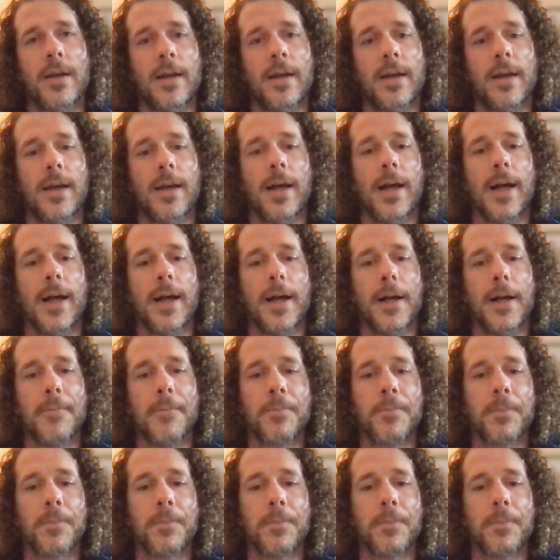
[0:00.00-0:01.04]

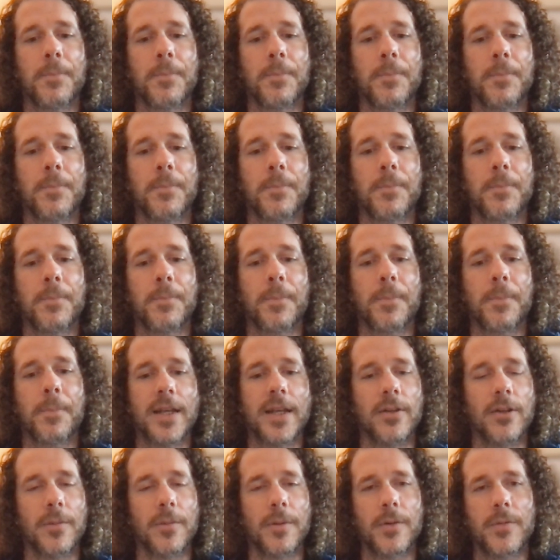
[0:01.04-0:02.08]
I've done a little
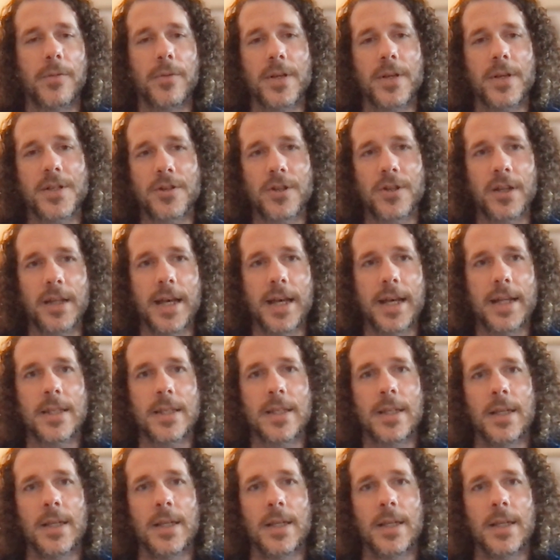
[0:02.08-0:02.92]
bit of research on that.